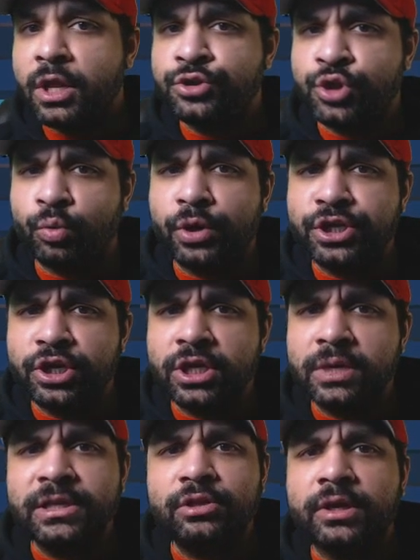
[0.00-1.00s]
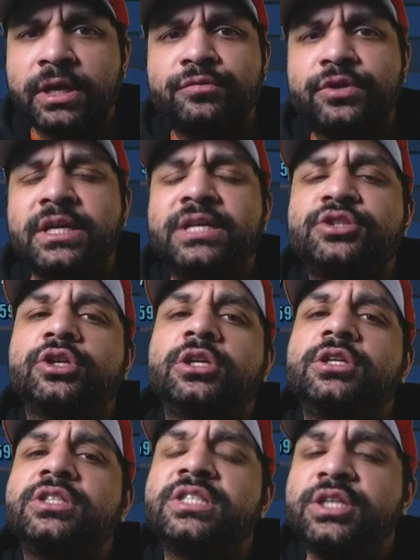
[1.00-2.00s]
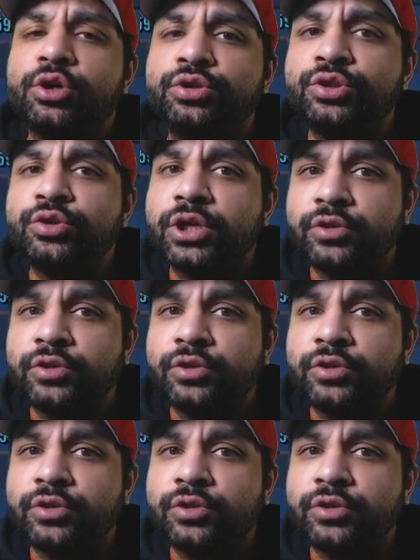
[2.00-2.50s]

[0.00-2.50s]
So what are you going to be looking for these? You're going to still do the